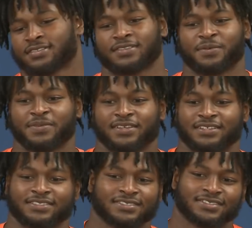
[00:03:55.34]
I
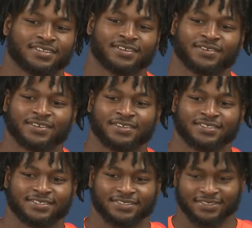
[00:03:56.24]
mean, it's just, I don't
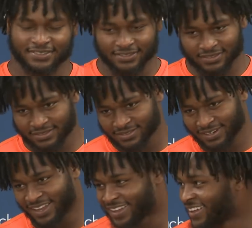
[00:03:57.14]

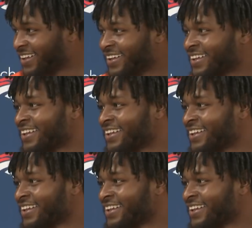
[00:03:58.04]
know.